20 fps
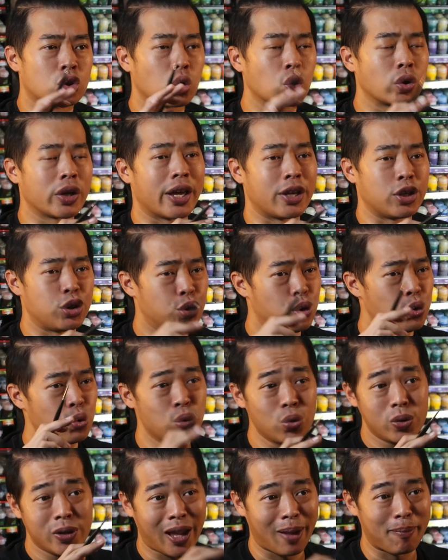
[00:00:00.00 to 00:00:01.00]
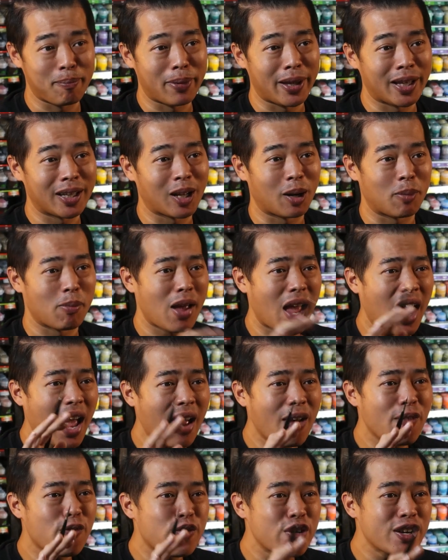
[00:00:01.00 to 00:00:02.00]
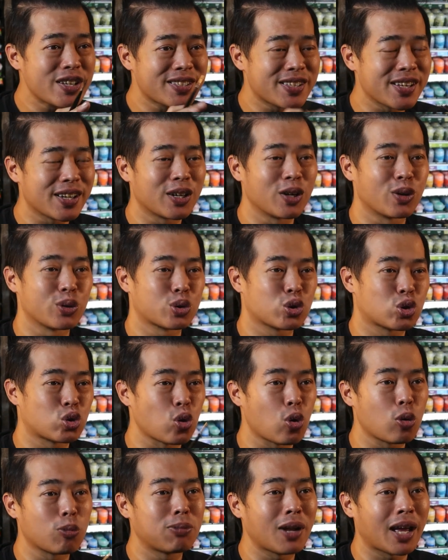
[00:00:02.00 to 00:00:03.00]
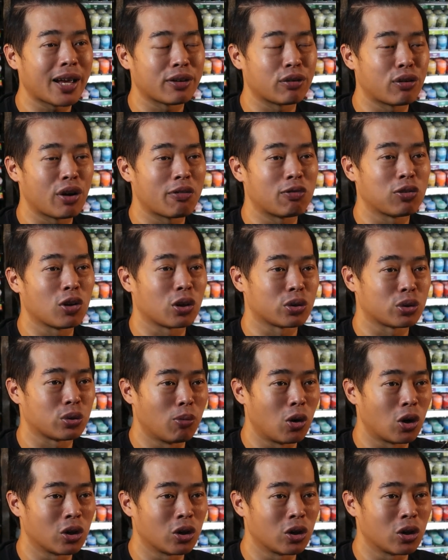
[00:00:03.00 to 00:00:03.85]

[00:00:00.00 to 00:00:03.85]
so that you can paint up every single Soulblight Gravelord